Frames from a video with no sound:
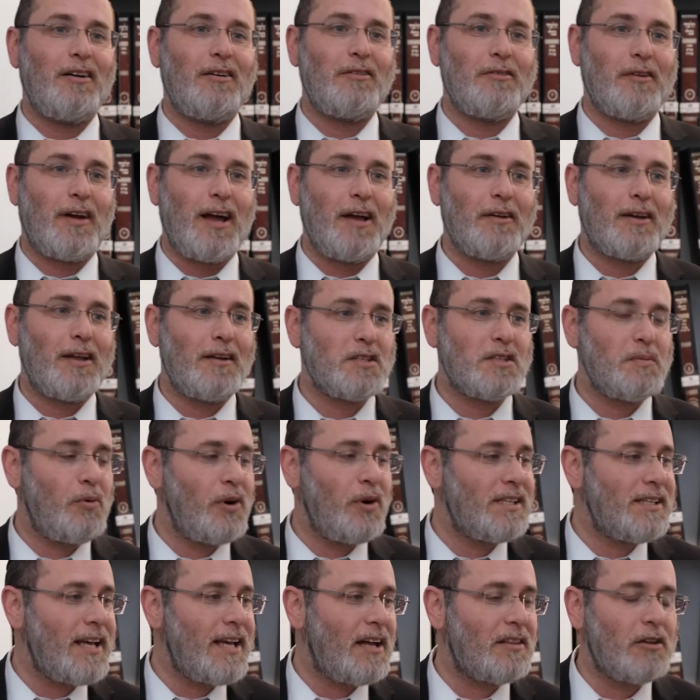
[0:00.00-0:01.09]
Chaim Kanievsky
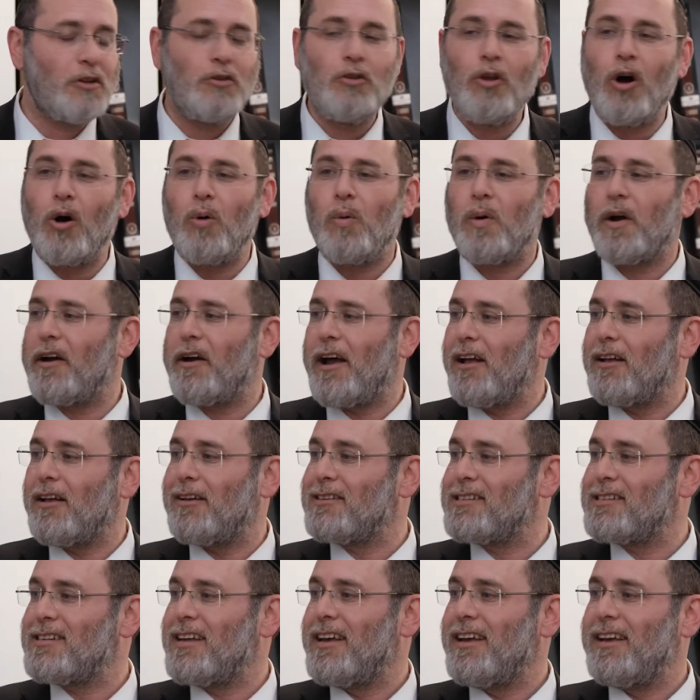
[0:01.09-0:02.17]
points out that nowhere
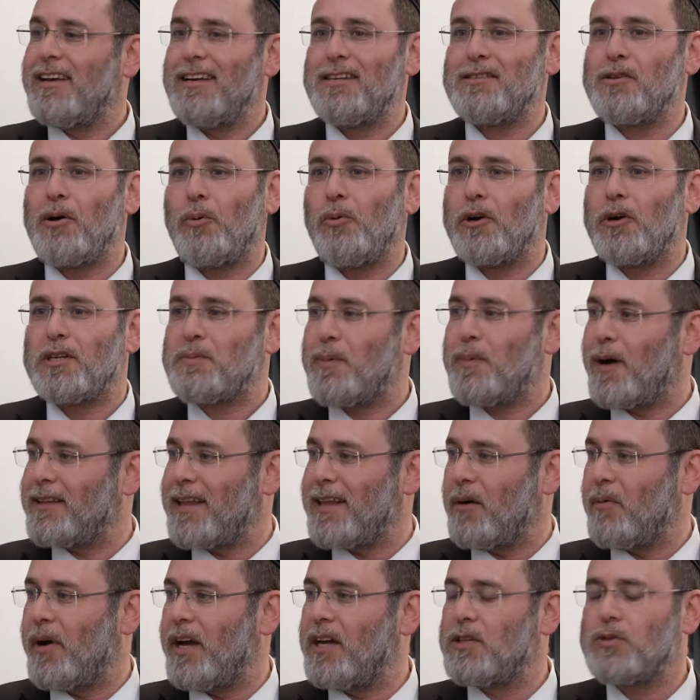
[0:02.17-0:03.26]
else is the word spelled
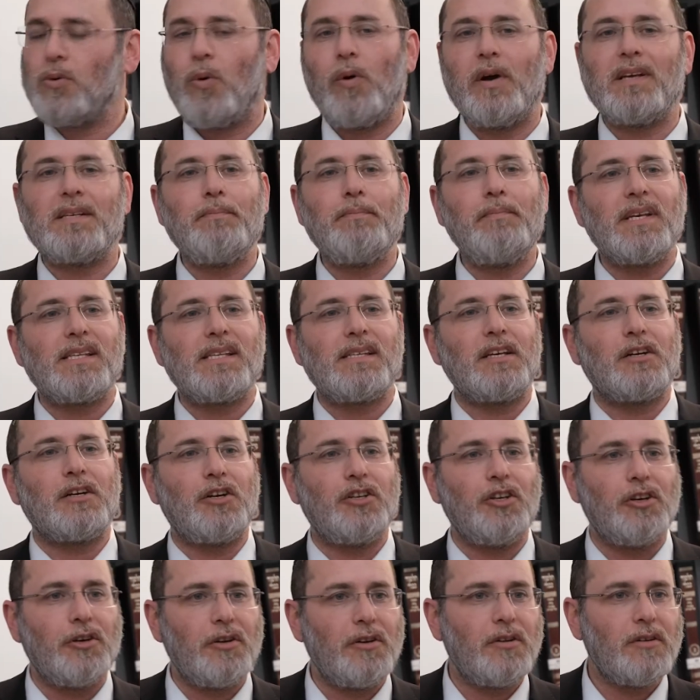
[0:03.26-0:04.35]
that way. It's always missing a
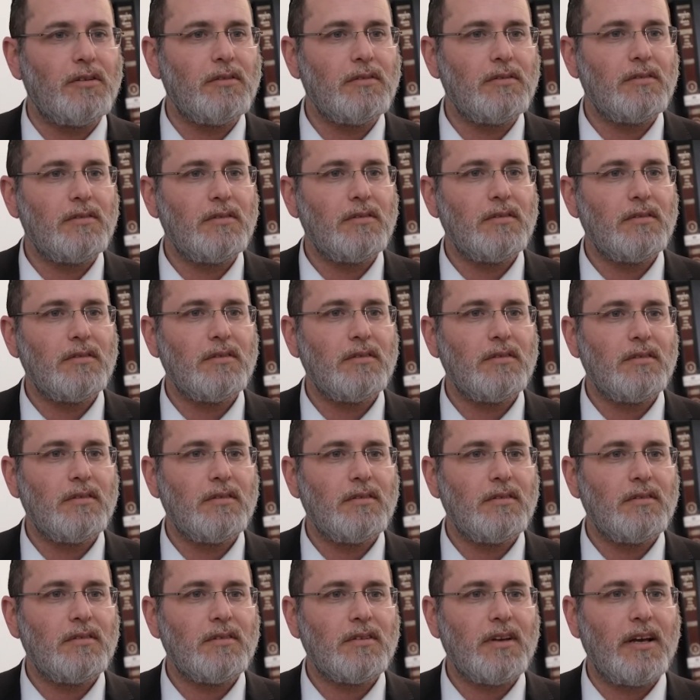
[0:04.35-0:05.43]
yud.
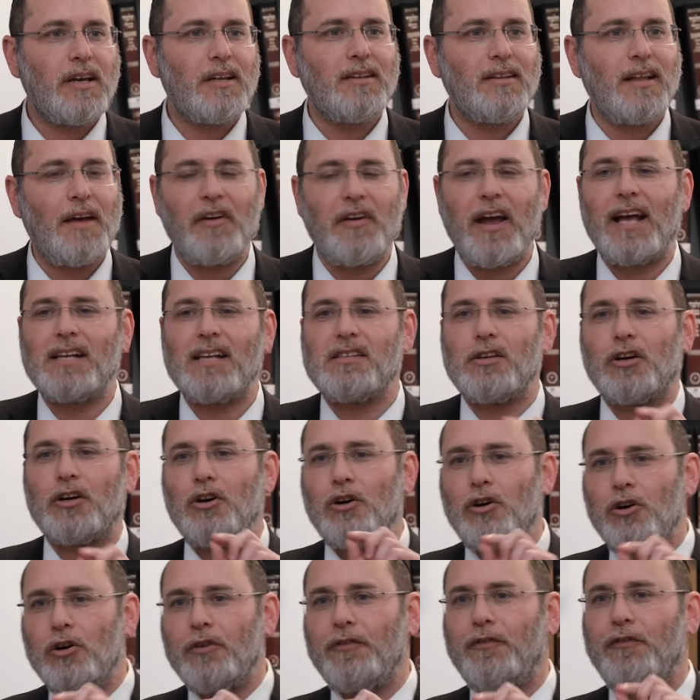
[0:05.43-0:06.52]
Okay, it never has the
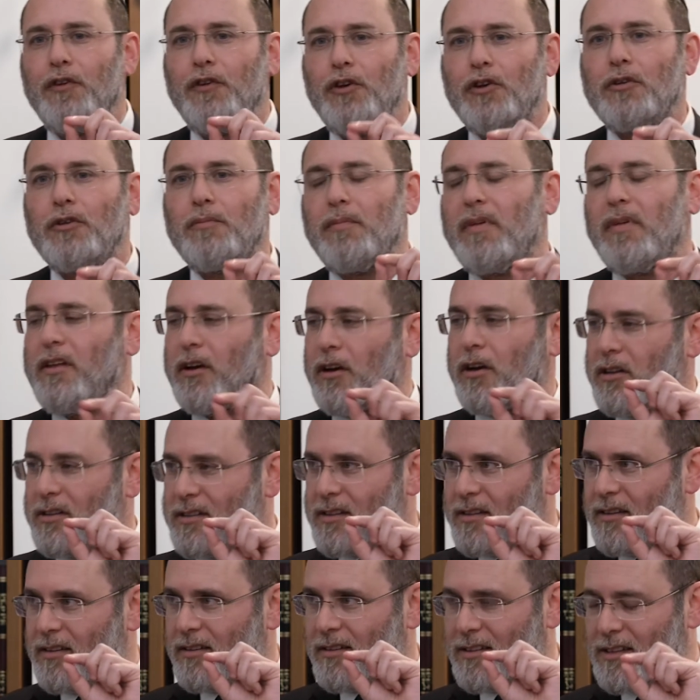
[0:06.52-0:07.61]
kuf yud,
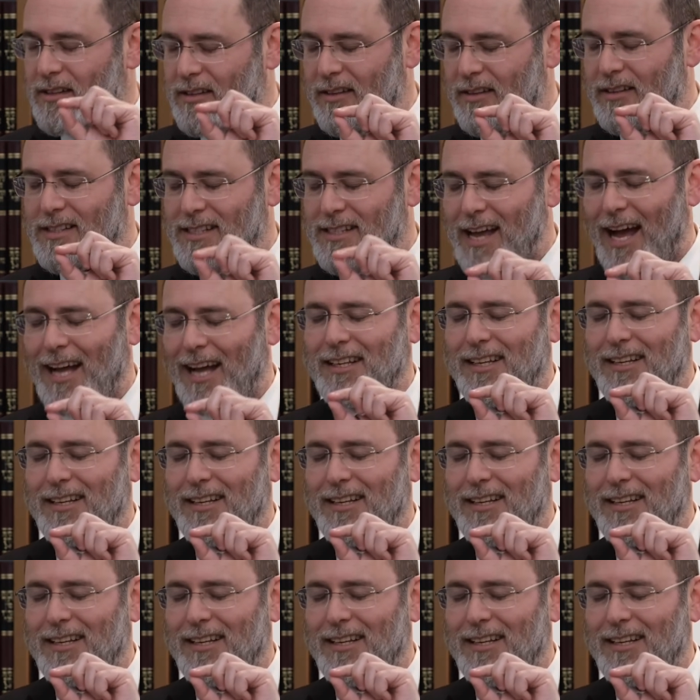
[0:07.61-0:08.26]
the tzadi